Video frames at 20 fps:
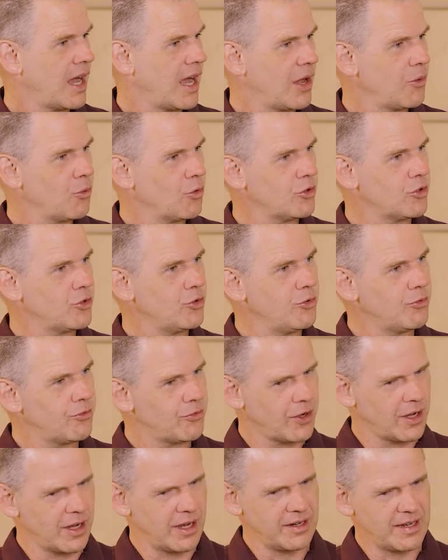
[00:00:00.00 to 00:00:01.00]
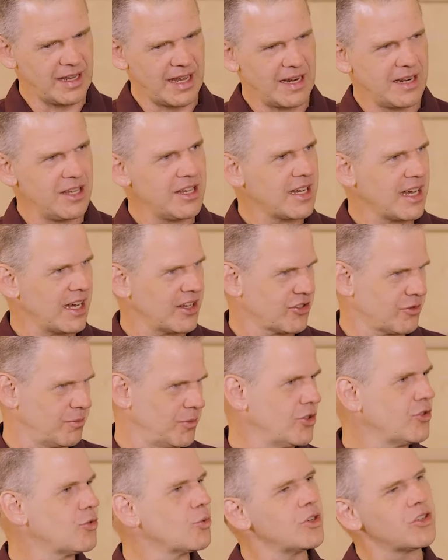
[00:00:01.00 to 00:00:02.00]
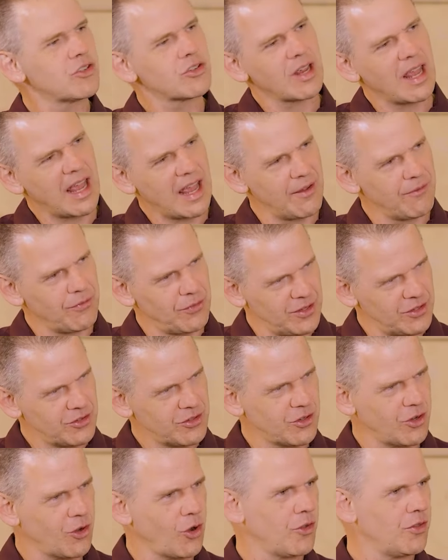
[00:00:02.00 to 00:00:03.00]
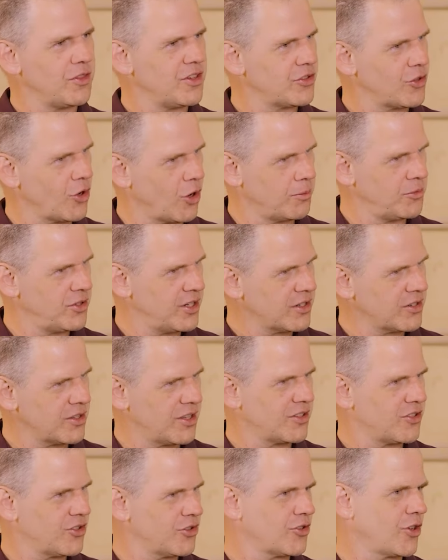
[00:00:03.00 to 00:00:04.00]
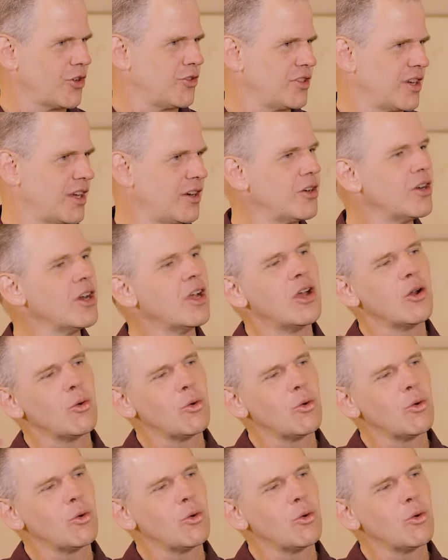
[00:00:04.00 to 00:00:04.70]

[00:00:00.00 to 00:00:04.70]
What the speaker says: I want to find any customers which have this on this object that's associated,